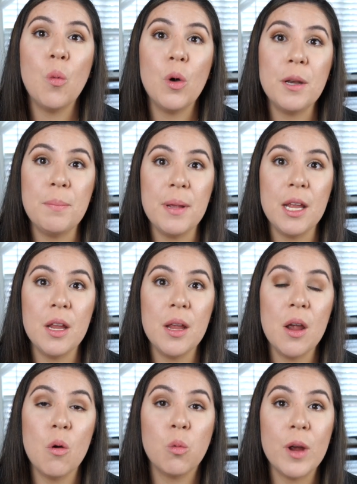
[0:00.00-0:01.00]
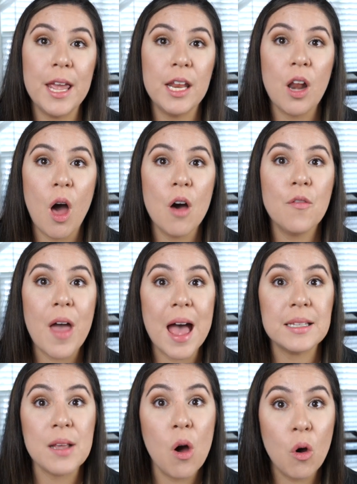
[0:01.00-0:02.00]
would be written off
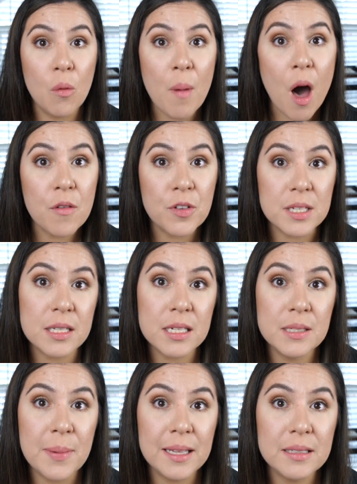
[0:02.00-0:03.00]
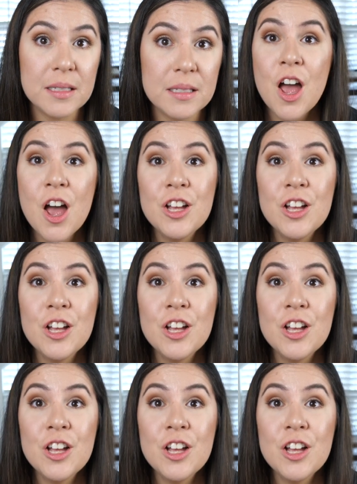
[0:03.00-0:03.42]
as a home office expense?